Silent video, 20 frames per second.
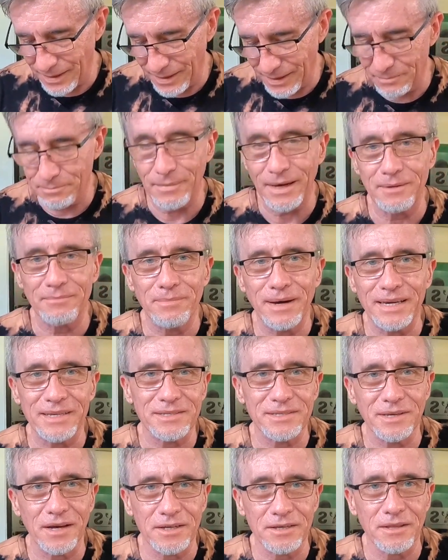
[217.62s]
It
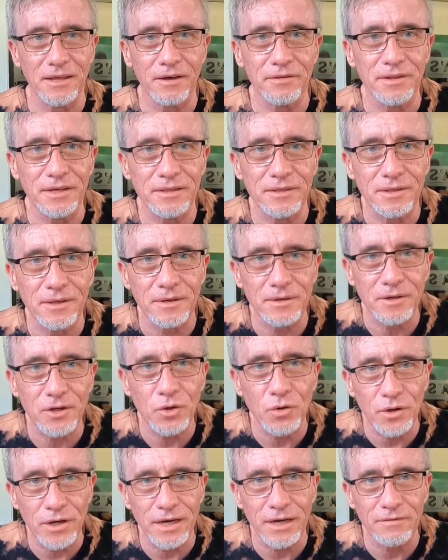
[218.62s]
makes, I think the
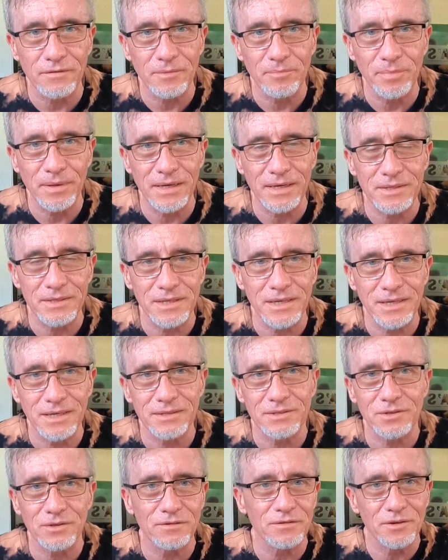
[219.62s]
cooking of the pig's ear
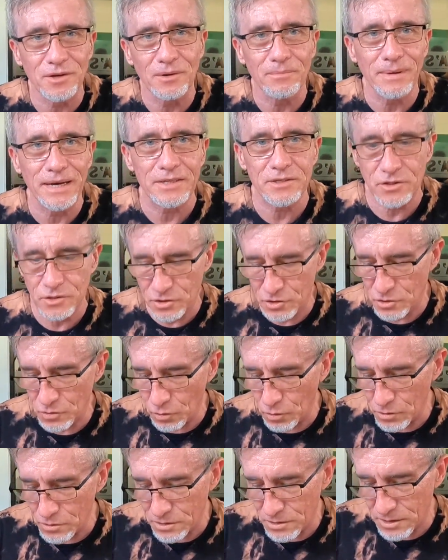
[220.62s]
sort of, makes a sauce.